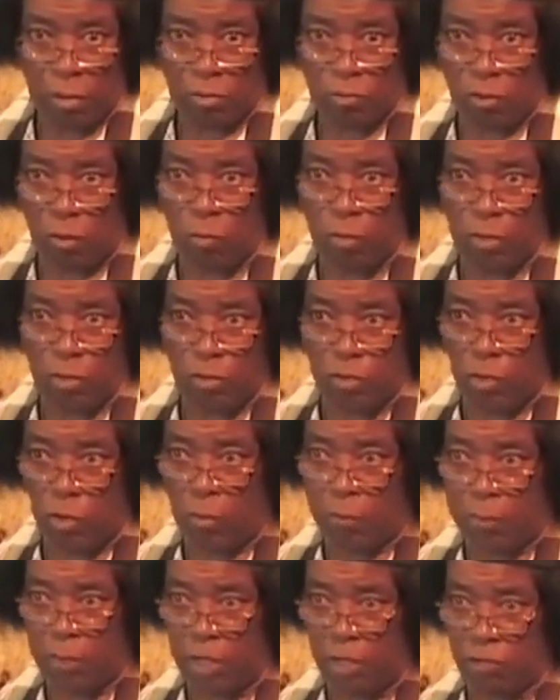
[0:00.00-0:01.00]
So when the
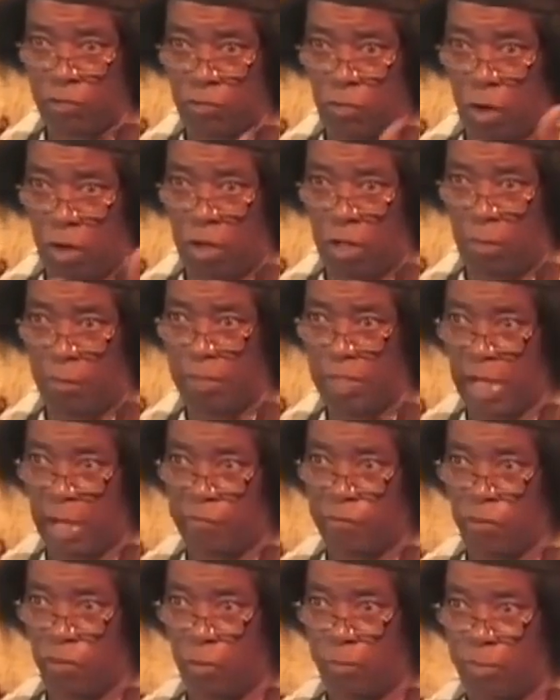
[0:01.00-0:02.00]
Europeans start coming
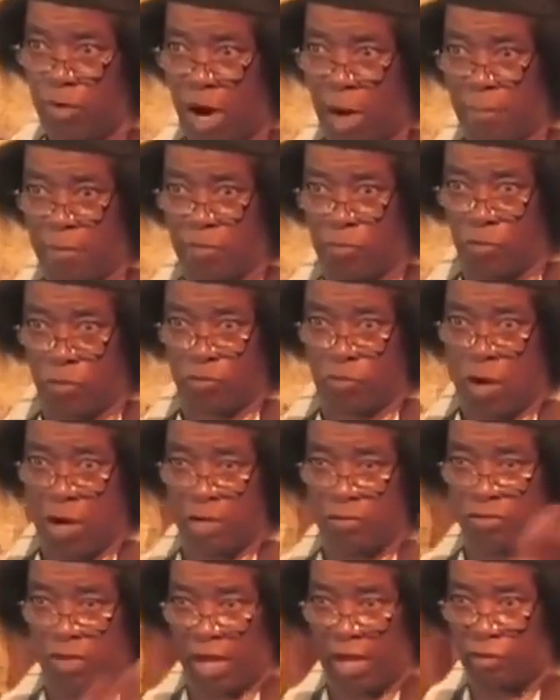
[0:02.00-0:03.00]
after your properties or
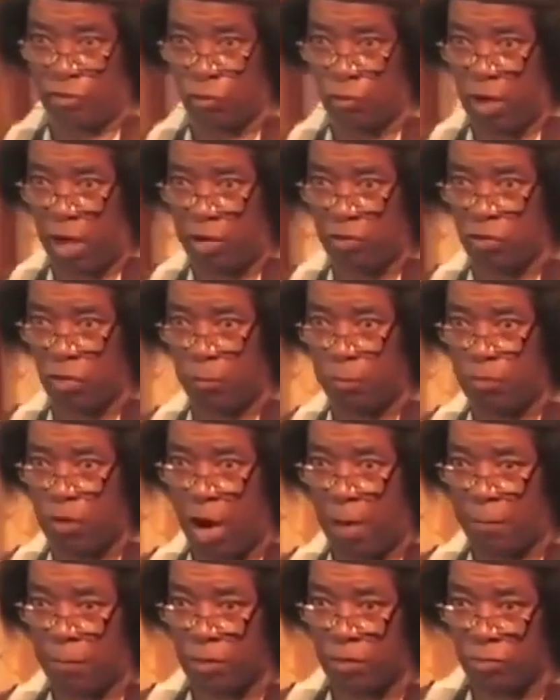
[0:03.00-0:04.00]
trying to tax you out of your
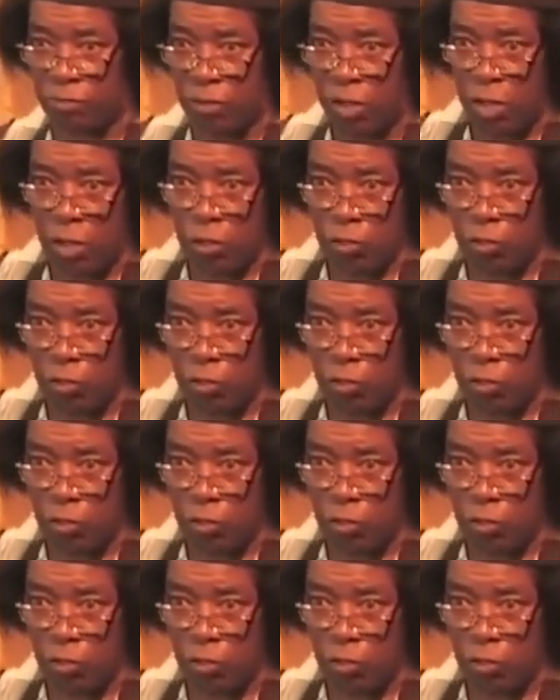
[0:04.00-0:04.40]
properties,